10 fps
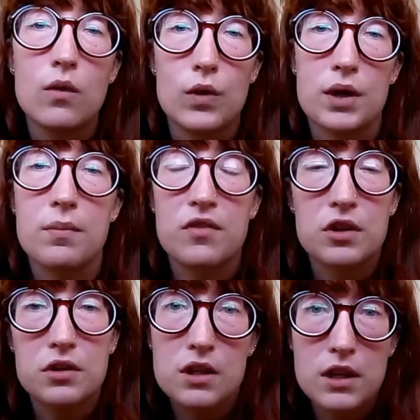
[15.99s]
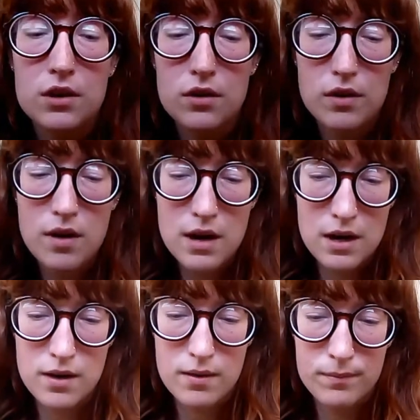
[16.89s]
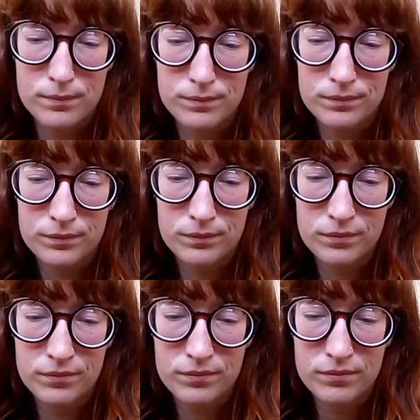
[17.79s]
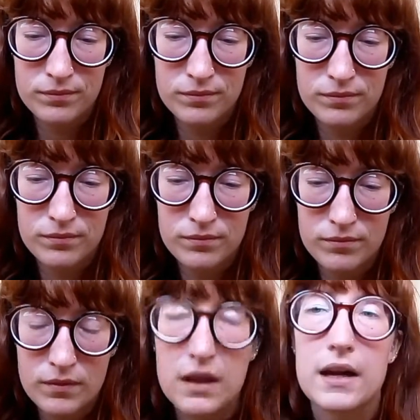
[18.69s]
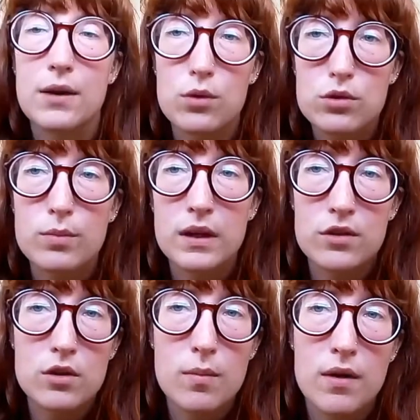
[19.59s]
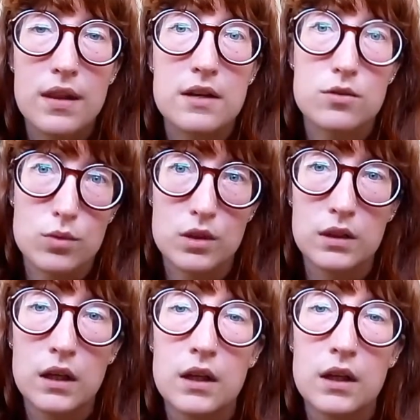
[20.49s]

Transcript: where I'm a volunteer, and I want to make a video about that as well.